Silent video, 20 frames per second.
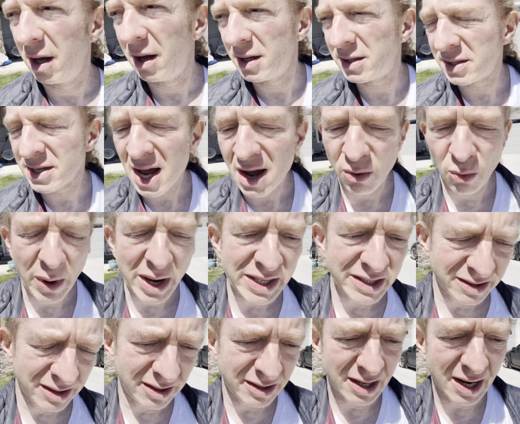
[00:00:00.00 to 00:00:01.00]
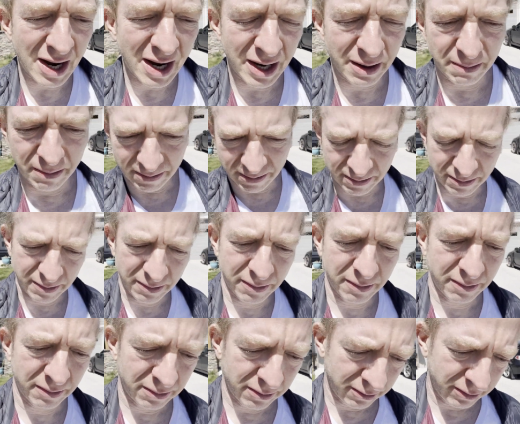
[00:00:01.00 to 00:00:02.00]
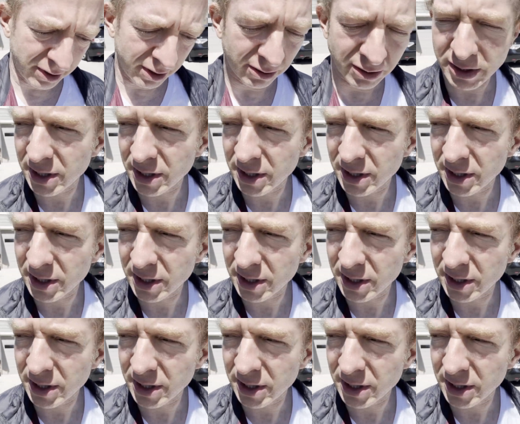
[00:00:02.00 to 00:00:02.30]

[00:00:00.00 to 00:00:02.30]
It's not wasted time. You know,